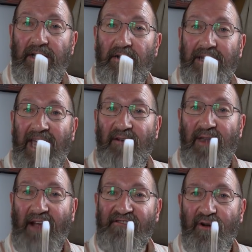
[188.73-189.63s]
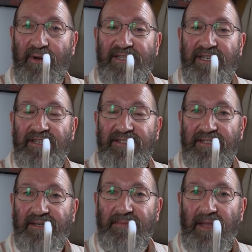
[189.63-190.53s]
Look how narrow it
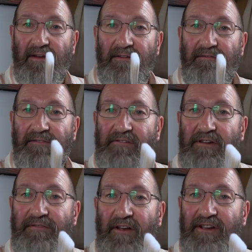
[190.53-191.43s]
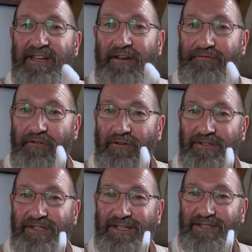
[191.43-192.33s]
is. Very, very
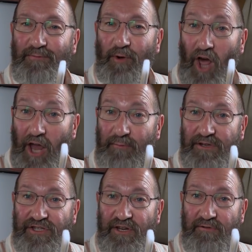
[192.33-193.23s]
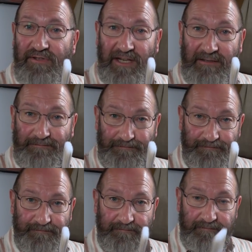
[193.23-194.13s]
different to what I was using.
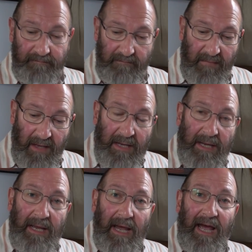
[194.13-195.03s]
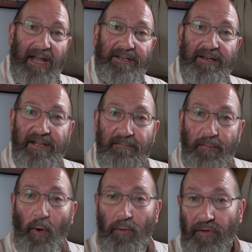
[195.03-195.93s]
And the
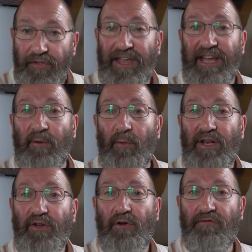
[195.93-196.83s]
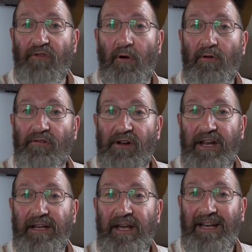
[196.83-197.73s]
important thing when you're
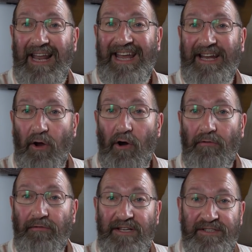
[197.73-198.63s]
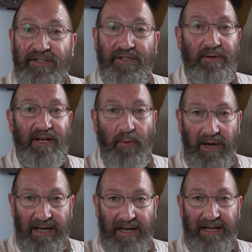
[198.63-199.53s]
rollering and laying off is to do it
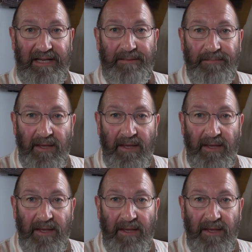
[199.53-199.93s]
quickly.